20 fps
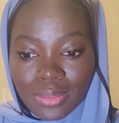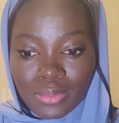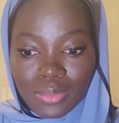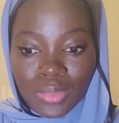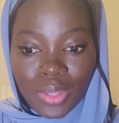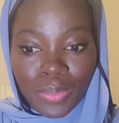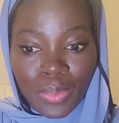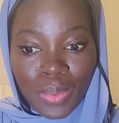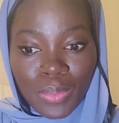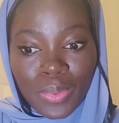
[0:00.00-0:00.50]

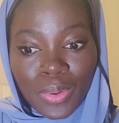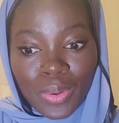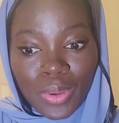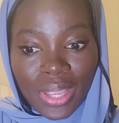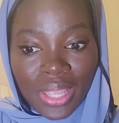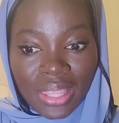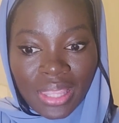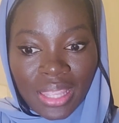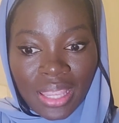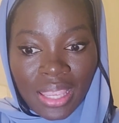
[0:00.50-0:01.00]
The people
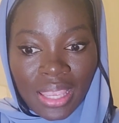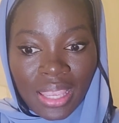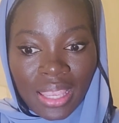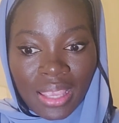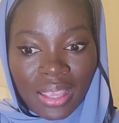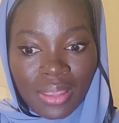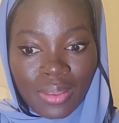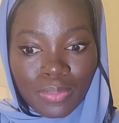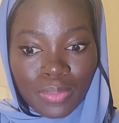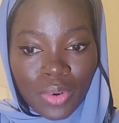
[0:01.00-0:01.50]
in
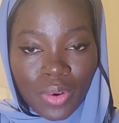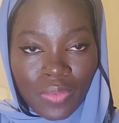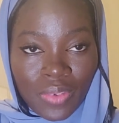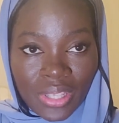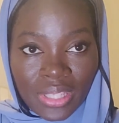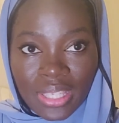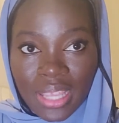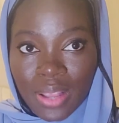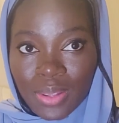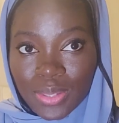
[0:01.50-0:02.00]
the
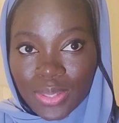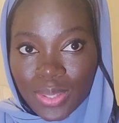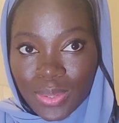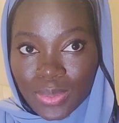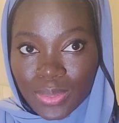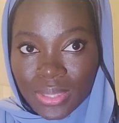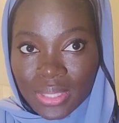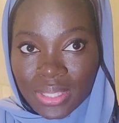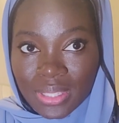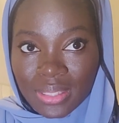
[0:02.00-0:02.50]
prophet's
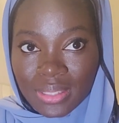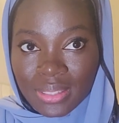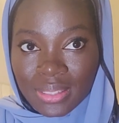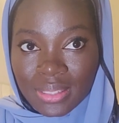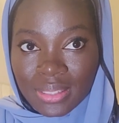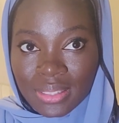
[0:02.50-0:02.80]
households.